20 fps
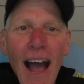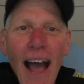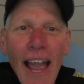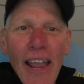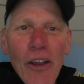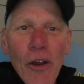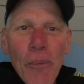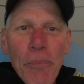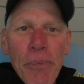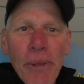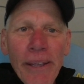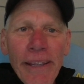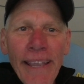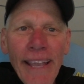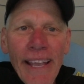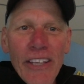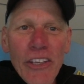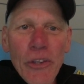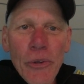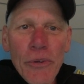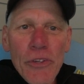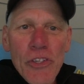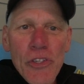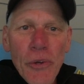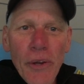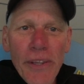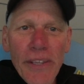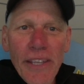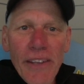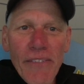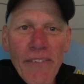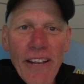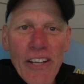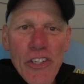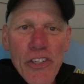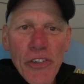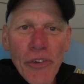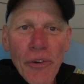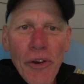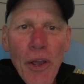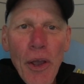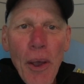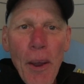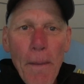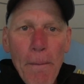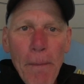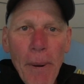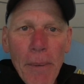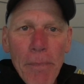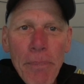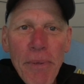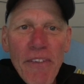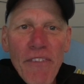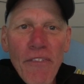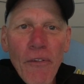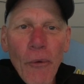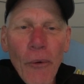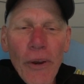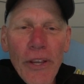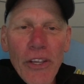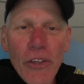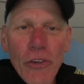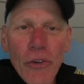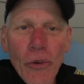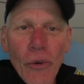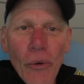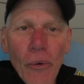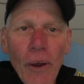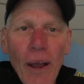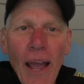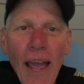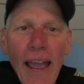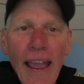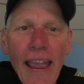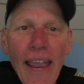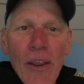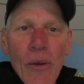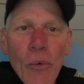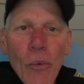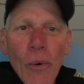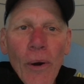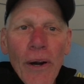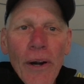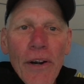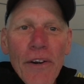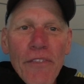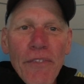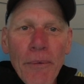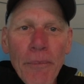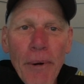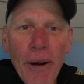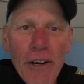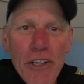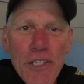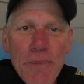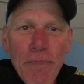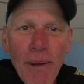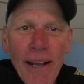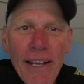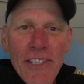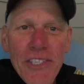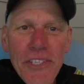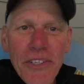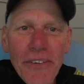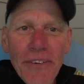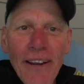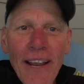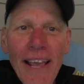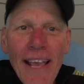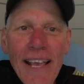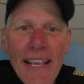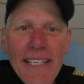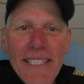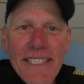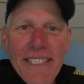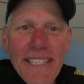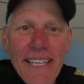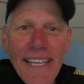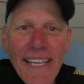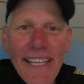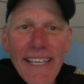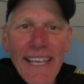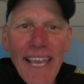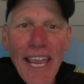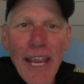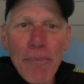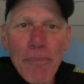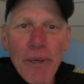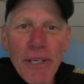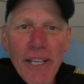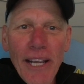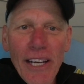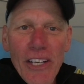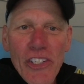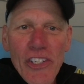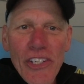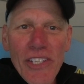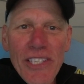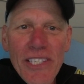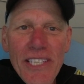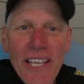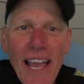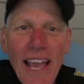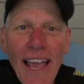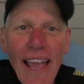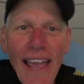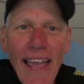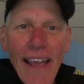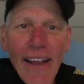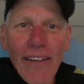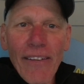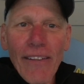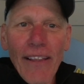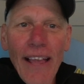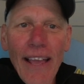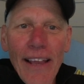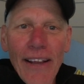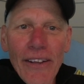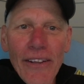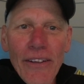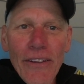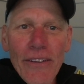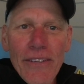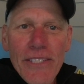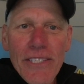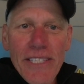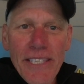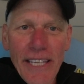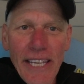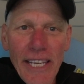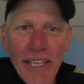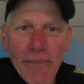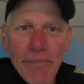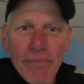I hope you enjoy the adventure. But before you do, a word from our sponsor, CK Productions, LLC.